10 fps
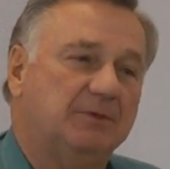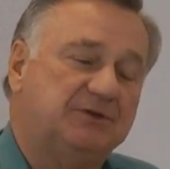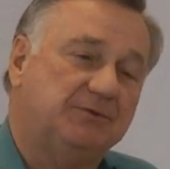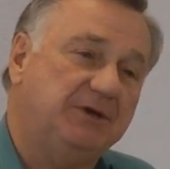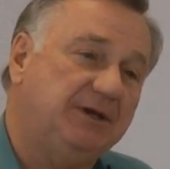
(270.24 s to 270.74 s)

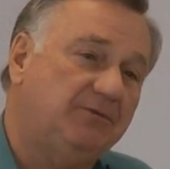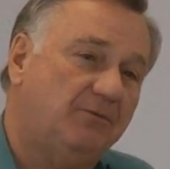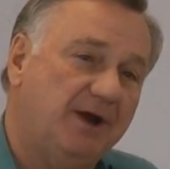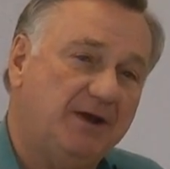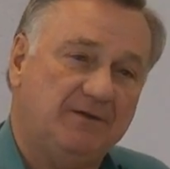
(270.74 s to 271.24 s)

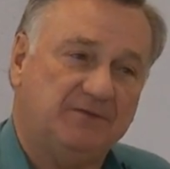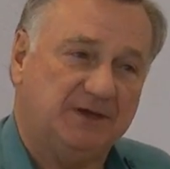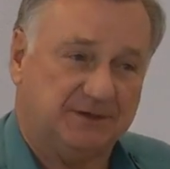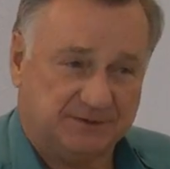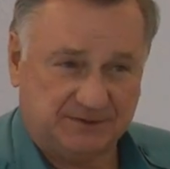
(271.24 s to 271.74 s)
Between Rail
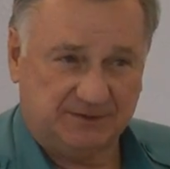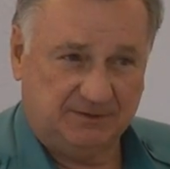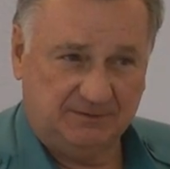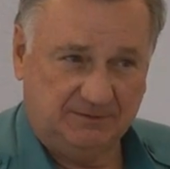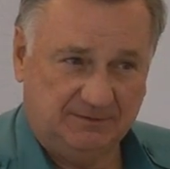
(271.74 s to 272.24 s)
Events
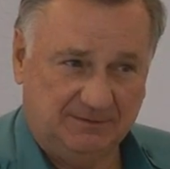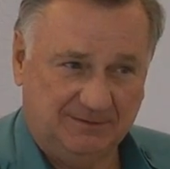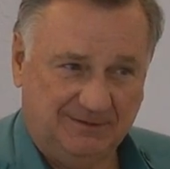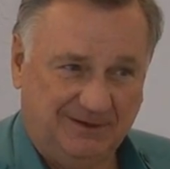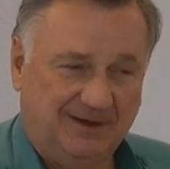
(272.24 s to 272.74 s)

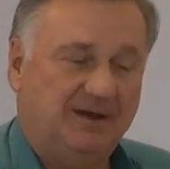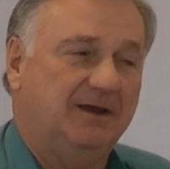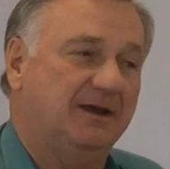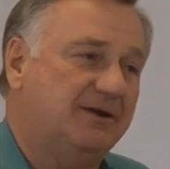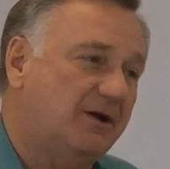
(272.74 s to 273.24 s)

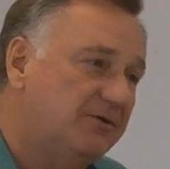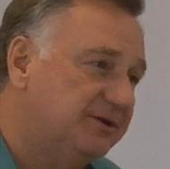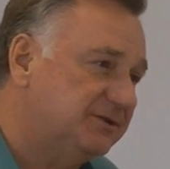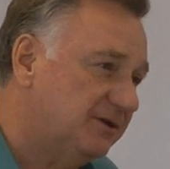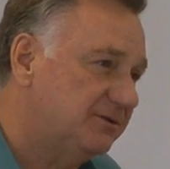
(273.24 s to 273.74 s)
and our
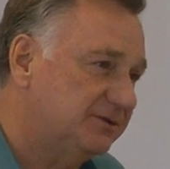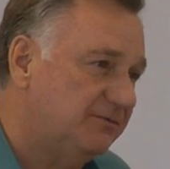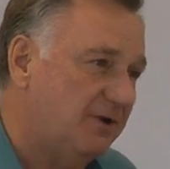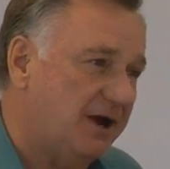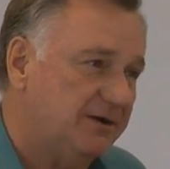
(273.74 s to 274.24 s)
own
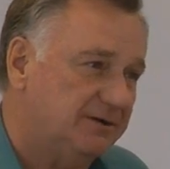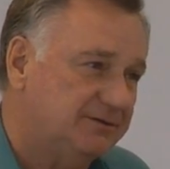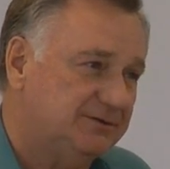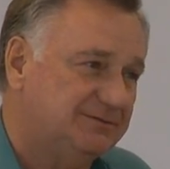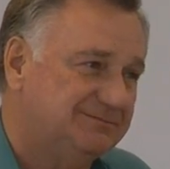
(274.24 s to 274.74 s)
excursion
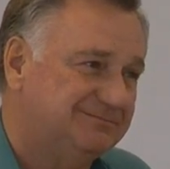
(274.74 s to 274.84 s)
riders,